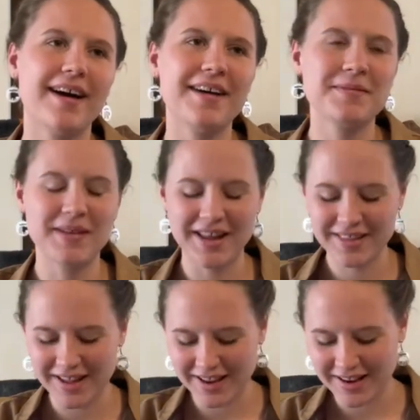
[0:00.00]
Um,
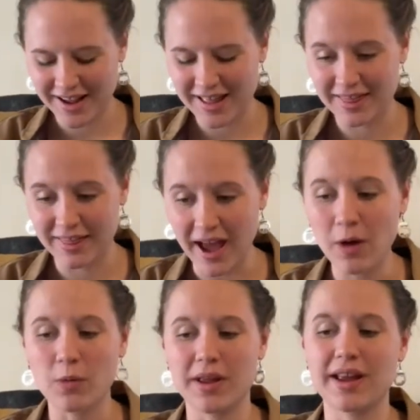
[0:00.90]
and then
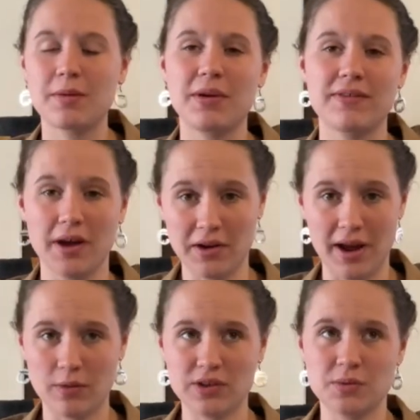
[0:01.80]
that week we found
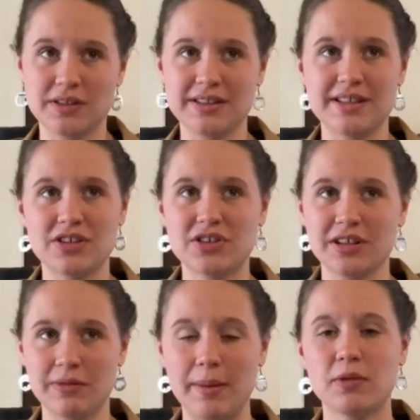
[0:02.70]
out, which was
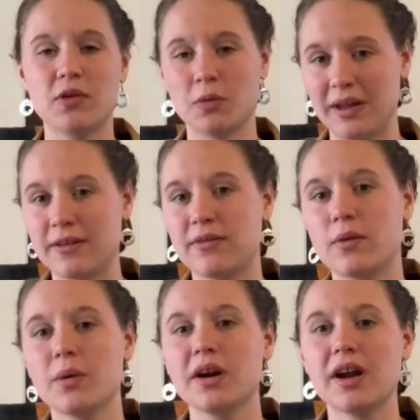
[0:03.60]
essentially right before week
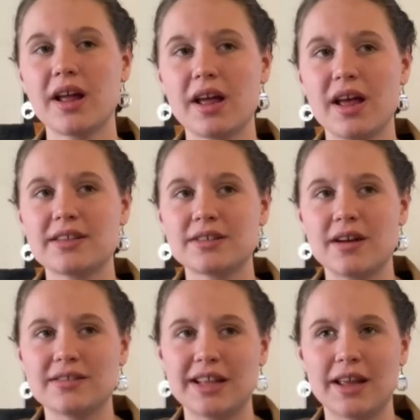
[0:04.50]
four. So
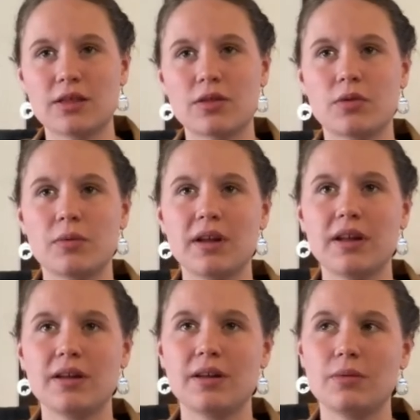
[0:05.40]
I was like
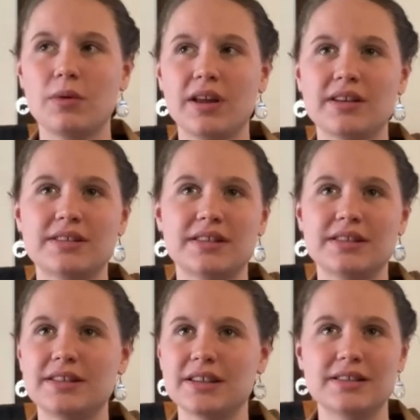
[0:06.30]
three weeks and
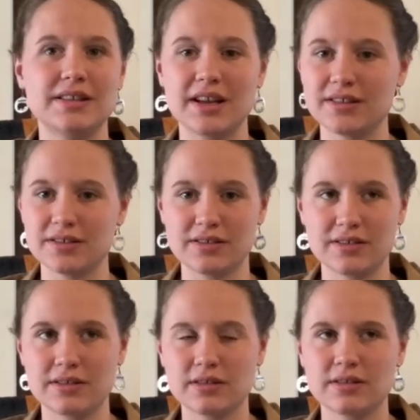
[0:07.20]
six days or
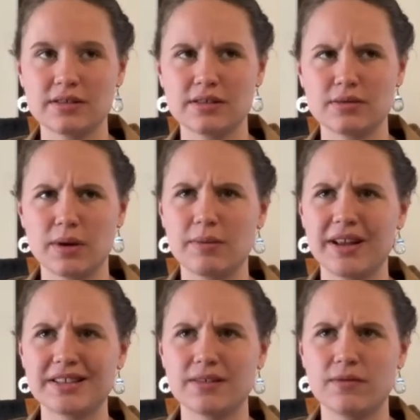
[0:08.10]
three
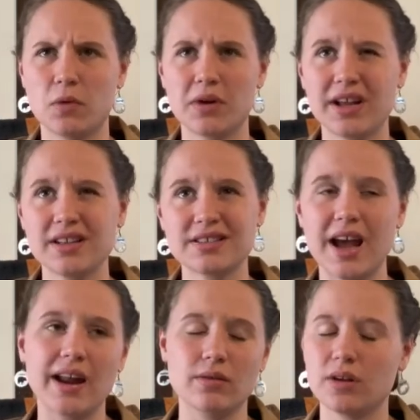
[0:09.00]
weeks and four days.
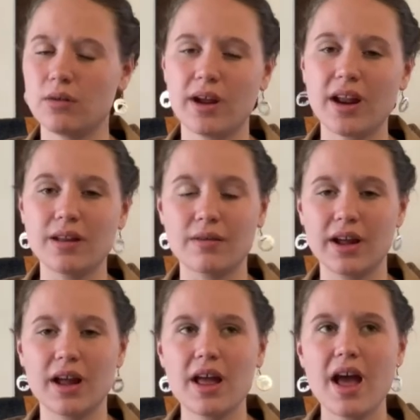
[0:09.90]
I don't know. Anyway,